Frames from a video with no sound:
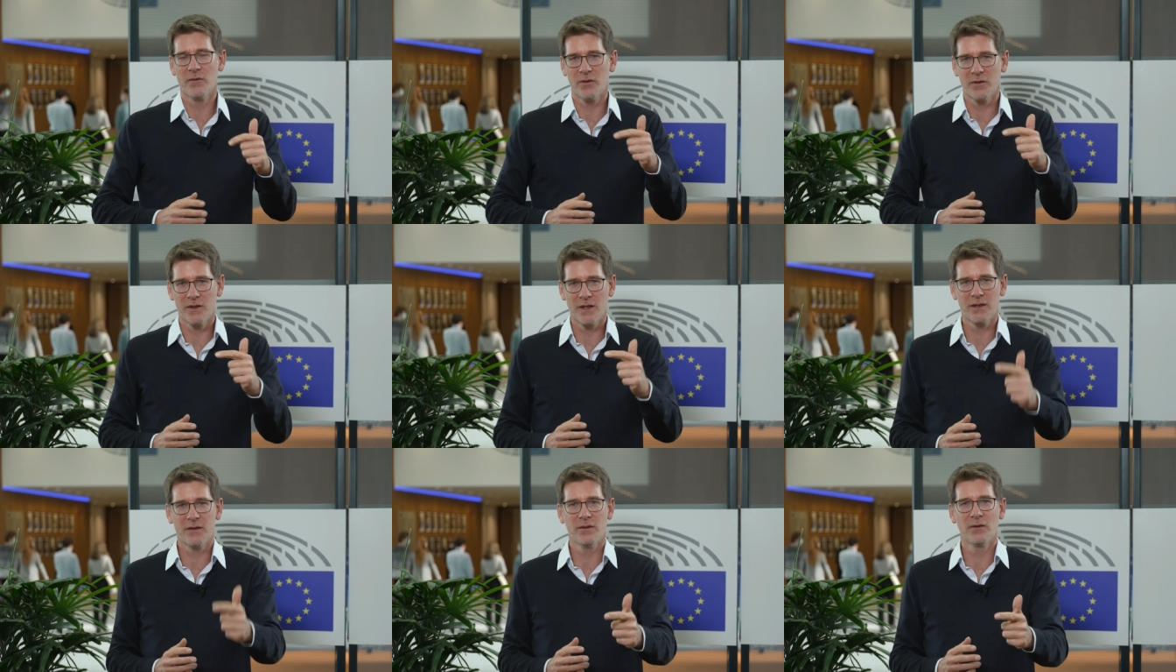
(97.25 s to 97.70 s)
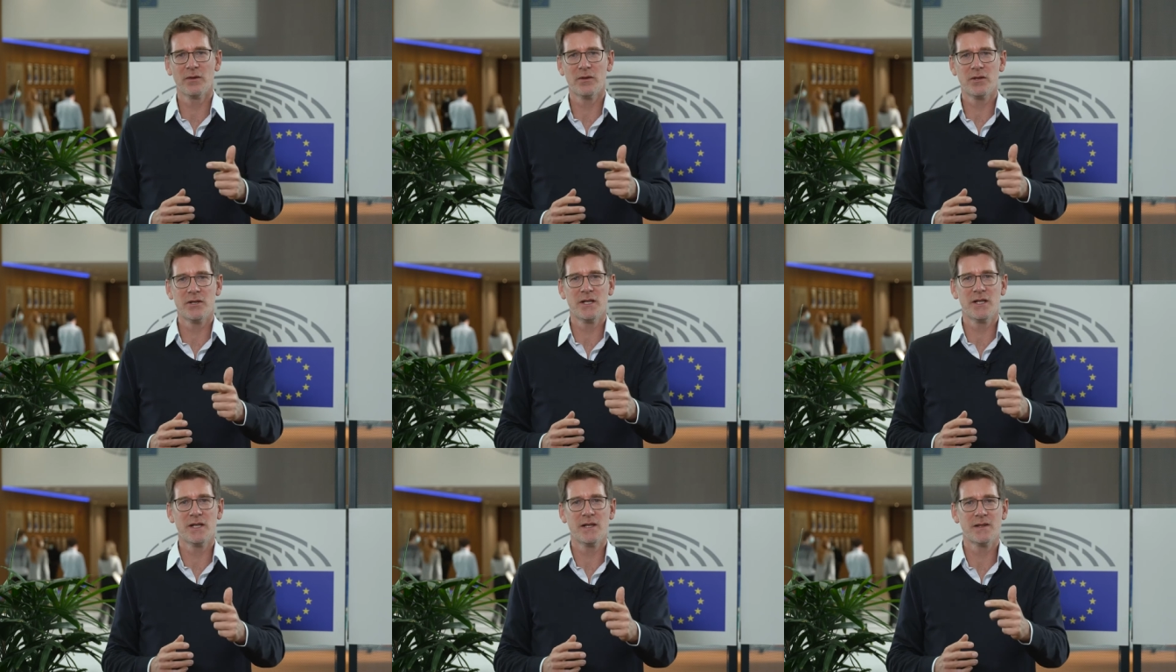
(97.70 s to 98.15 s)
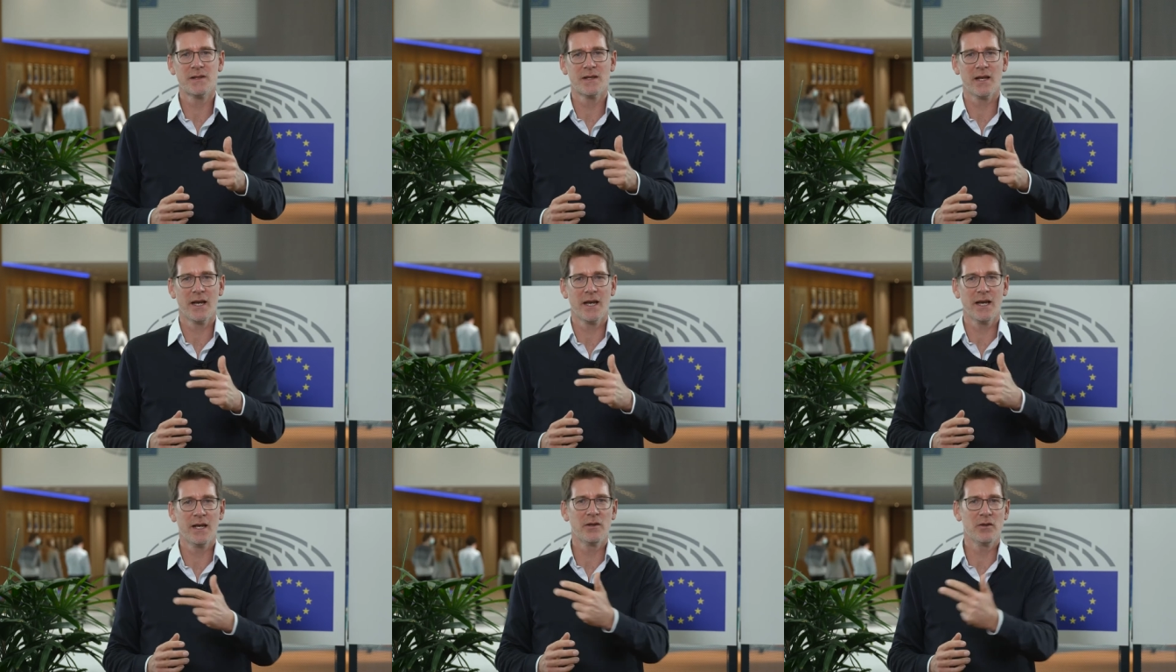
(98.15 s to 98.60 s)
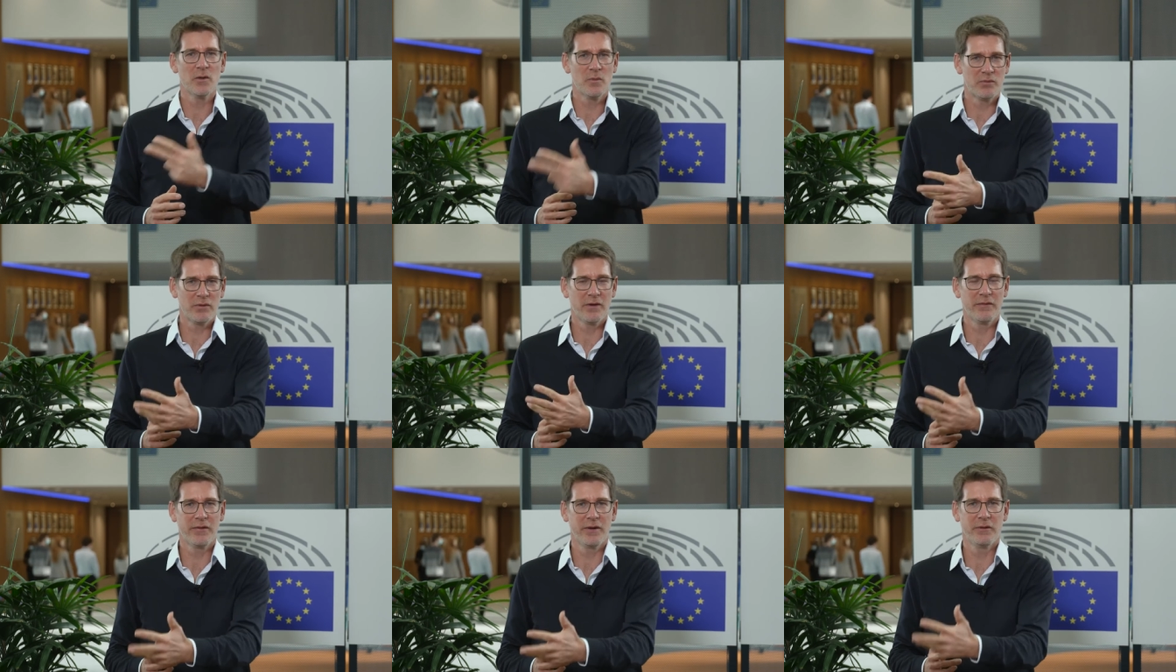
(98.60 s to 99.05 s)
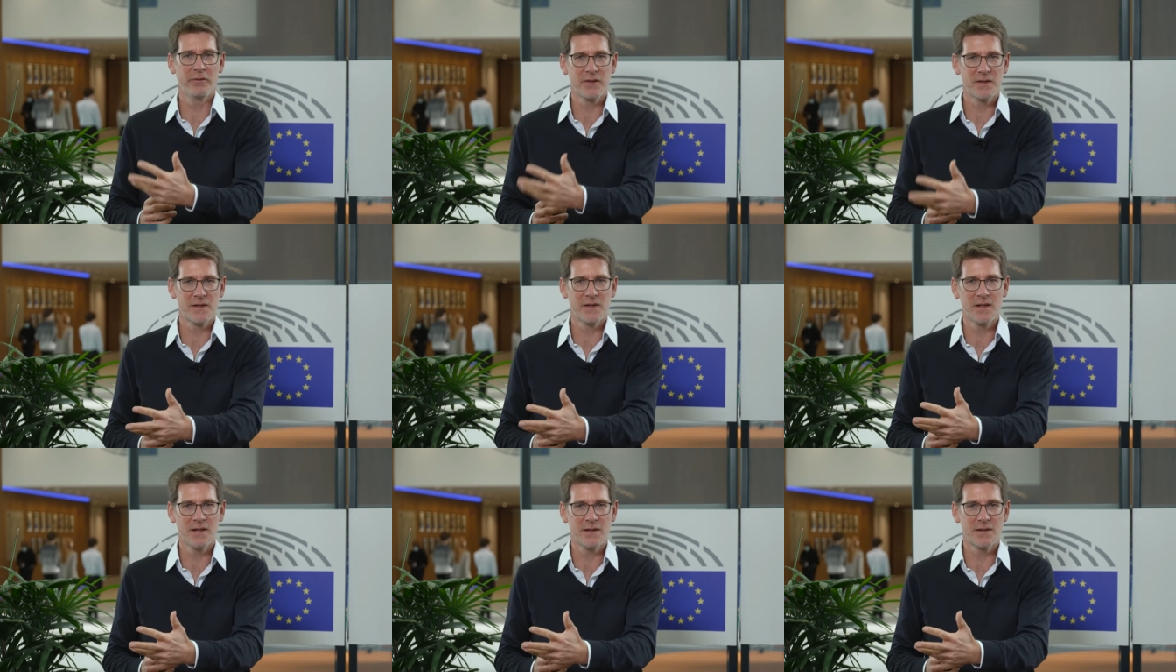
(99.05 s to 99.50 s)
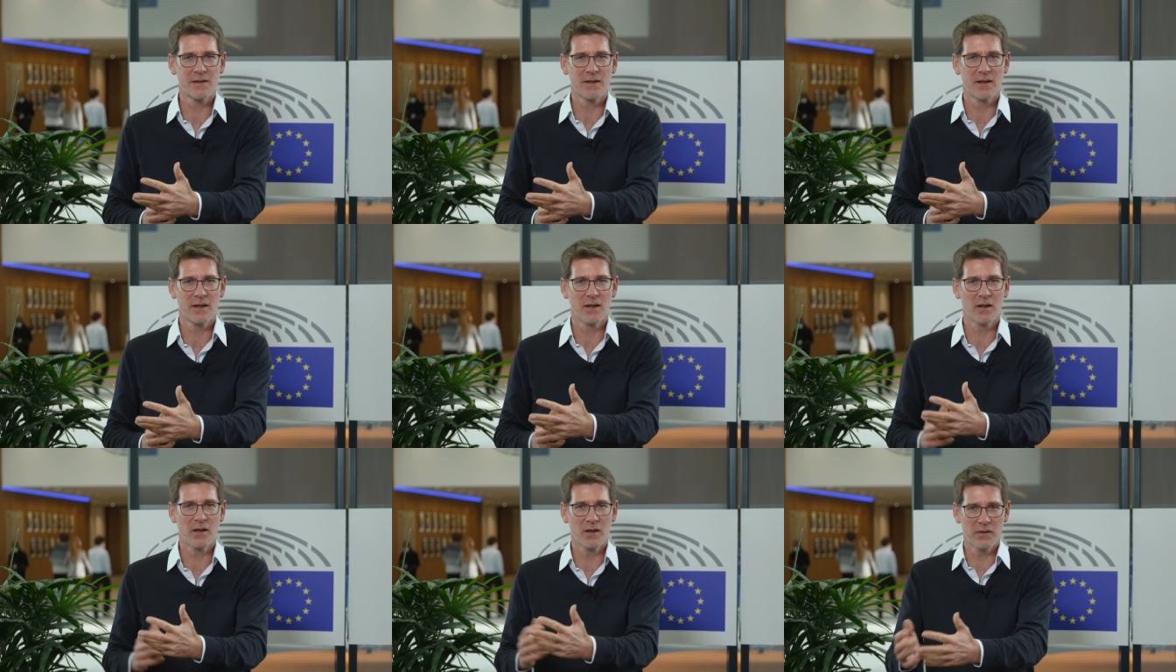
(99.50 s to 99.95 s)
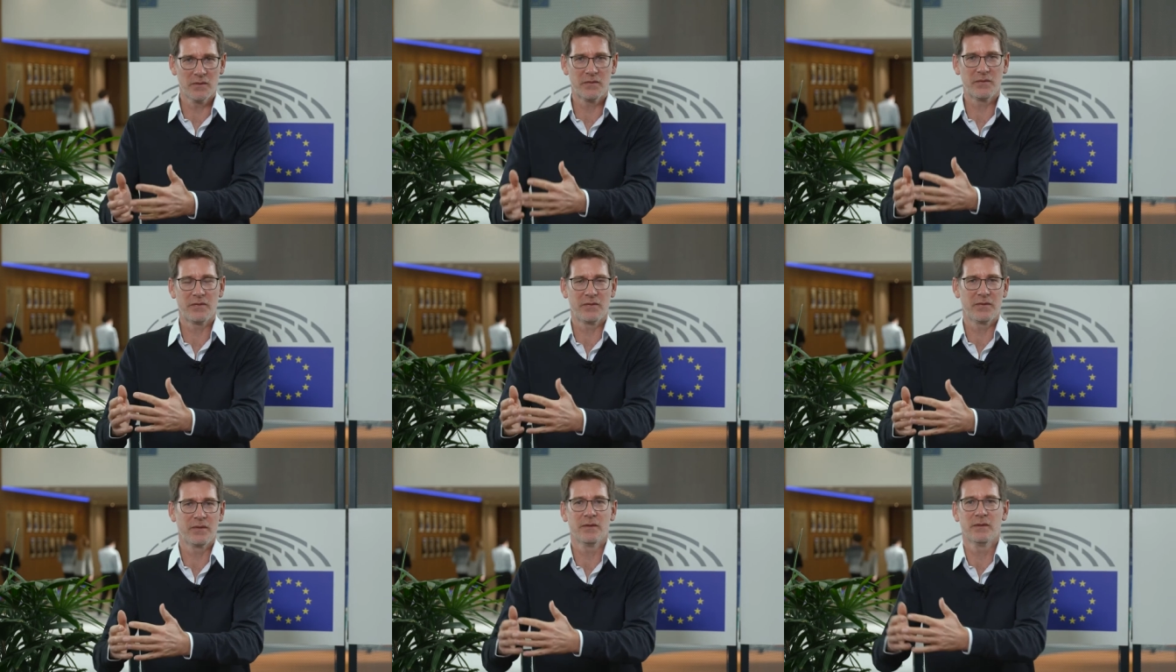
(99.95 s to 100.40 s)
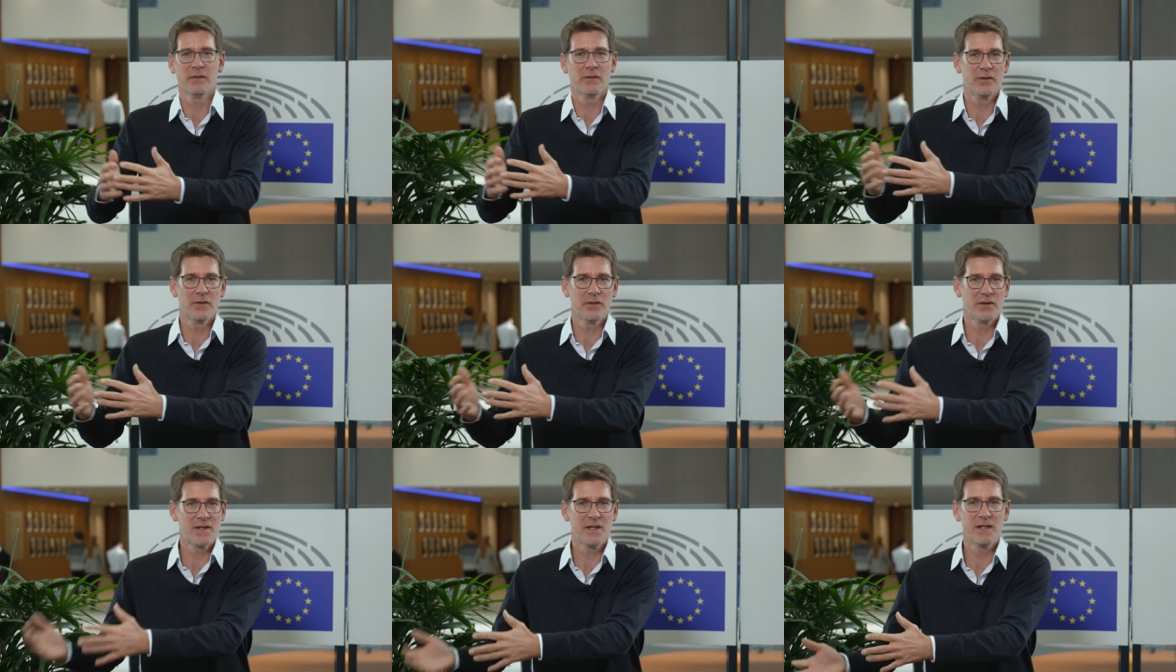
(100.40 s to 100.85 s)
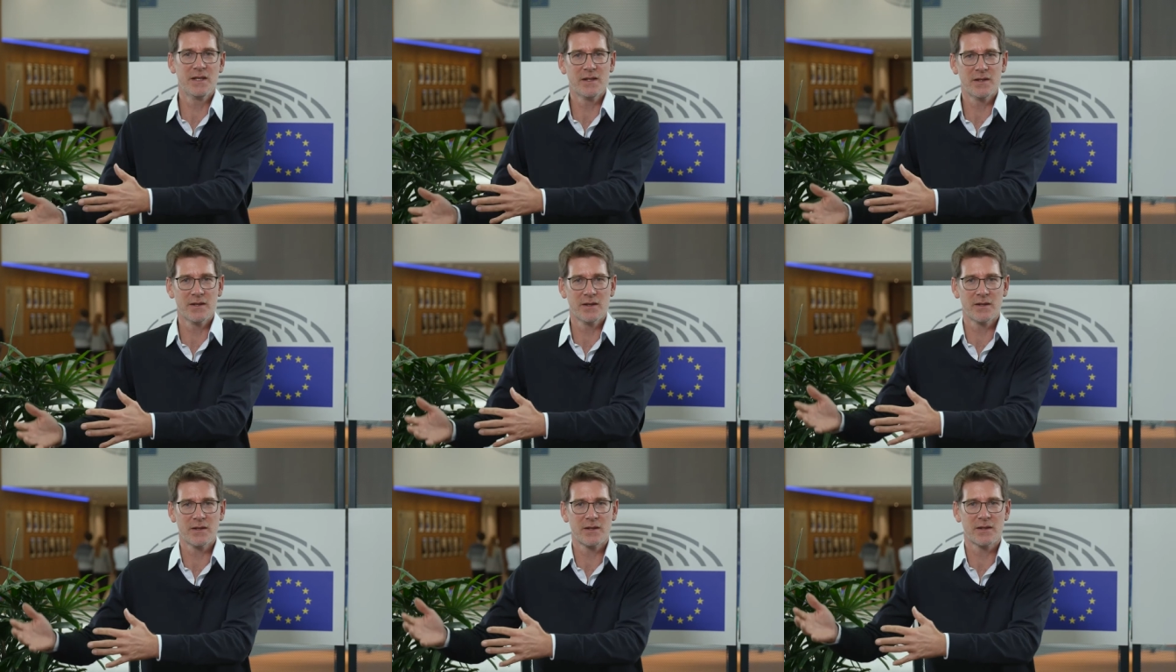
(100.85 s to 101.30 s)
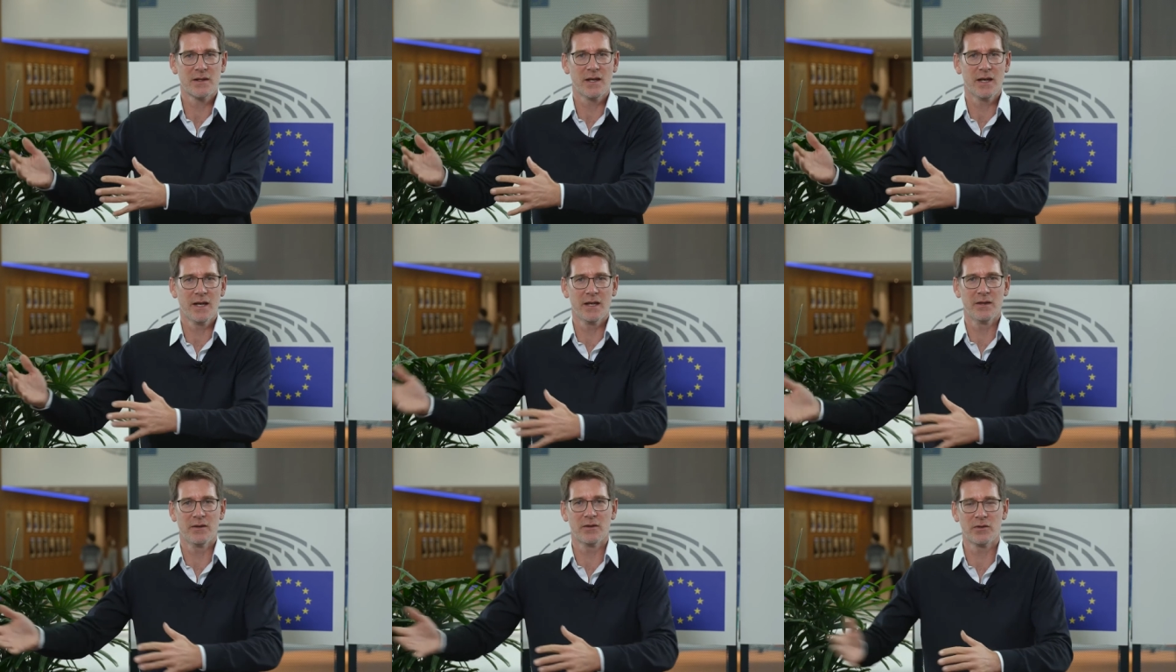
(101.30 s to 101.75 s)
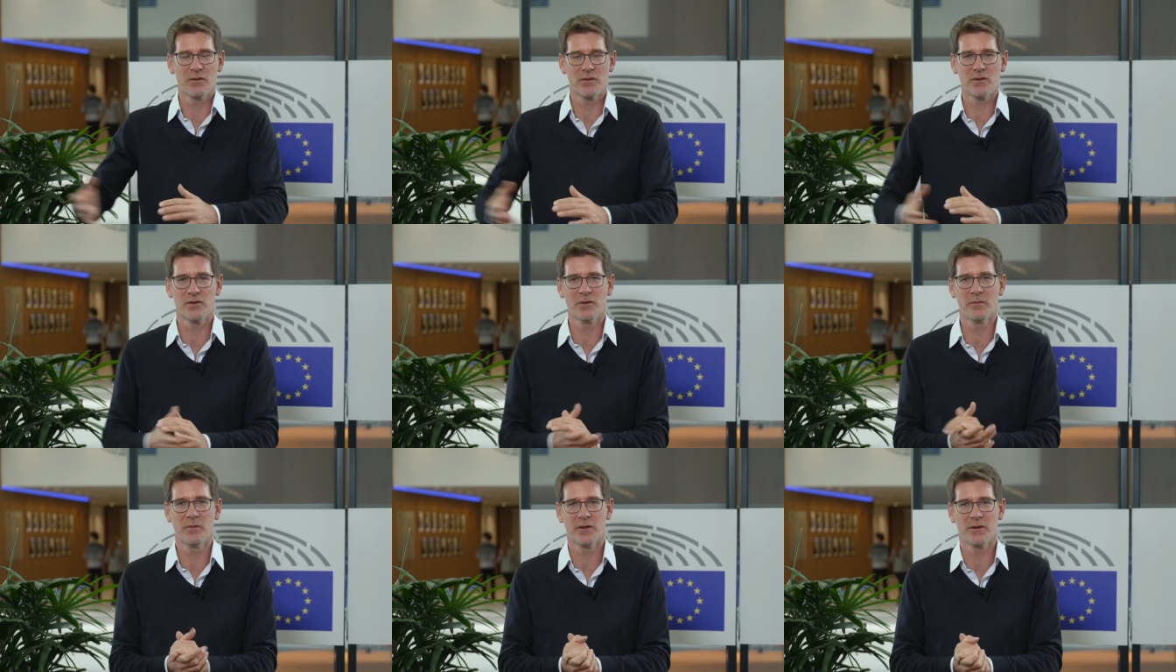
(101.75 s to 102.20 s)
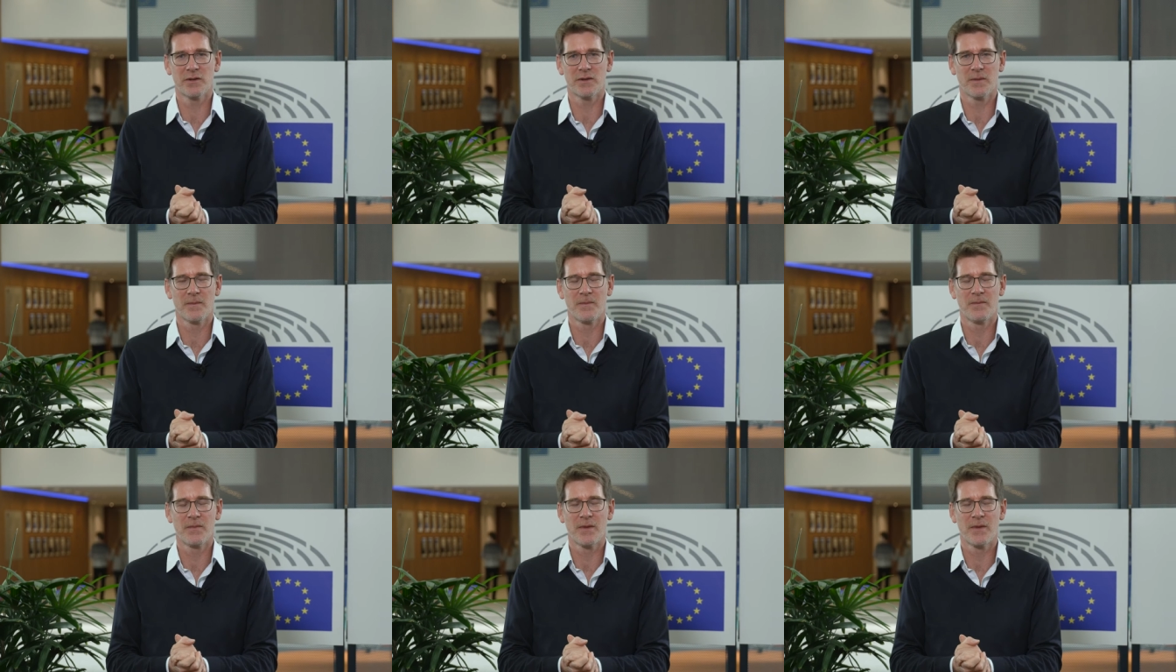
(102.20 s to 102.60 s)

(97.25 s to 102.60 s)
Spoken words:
the technologies, and the preferences of the citizens and the consumers.